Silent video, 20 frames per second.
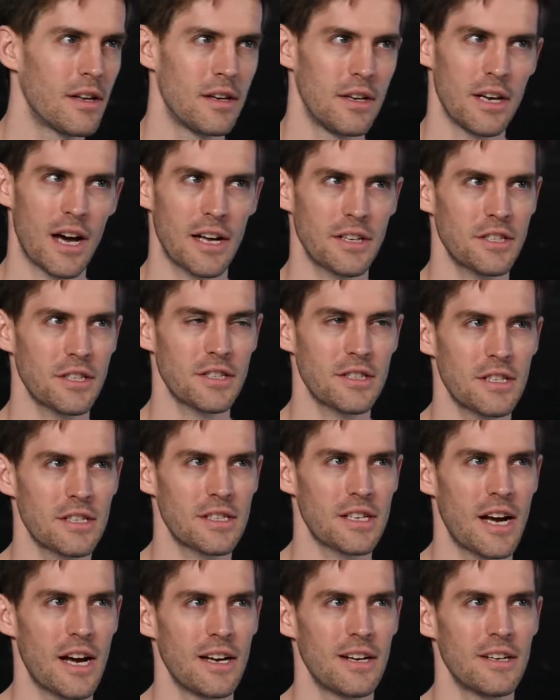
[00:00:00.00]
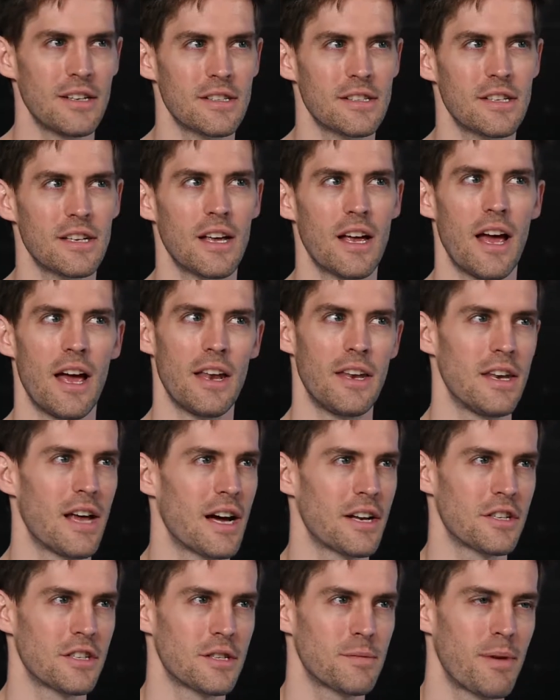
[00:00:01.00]
not just designers and
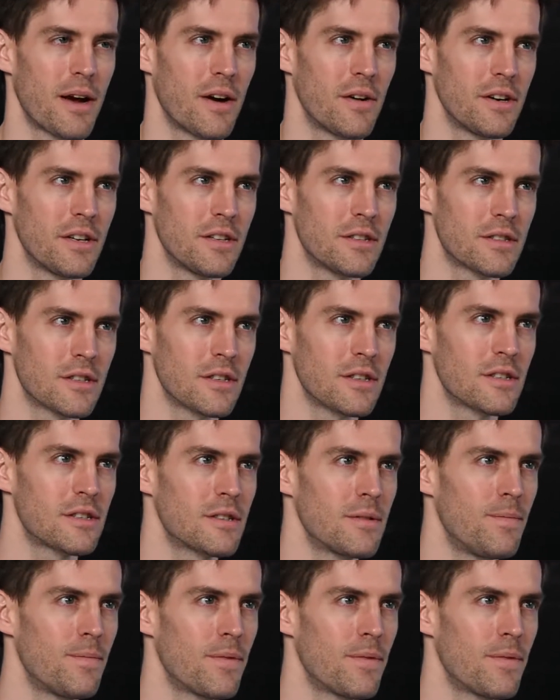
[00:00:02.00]
not just power users.